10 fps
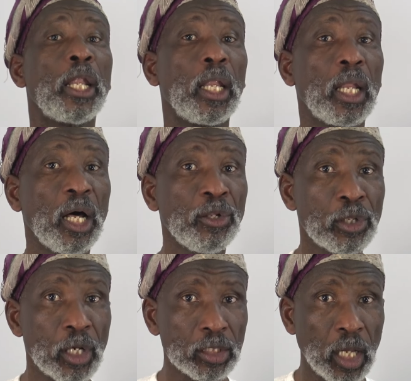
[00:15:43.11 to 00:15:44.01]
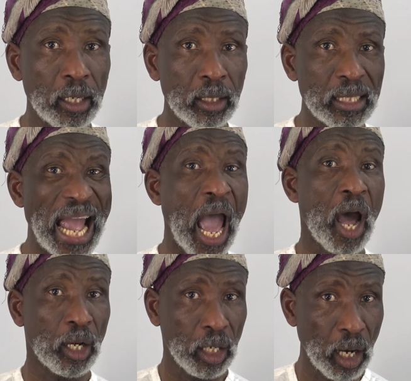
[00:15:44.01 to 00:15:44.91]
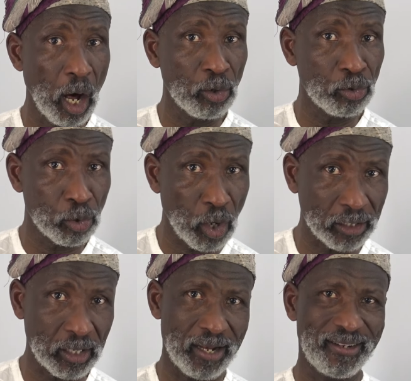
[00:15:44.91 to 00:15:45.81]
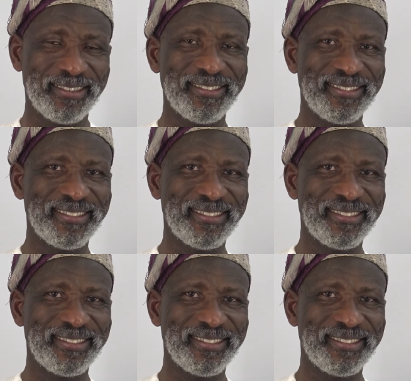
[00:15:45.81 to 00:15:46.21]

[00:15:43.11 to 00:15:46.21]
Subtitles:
Nazratan, nazratan.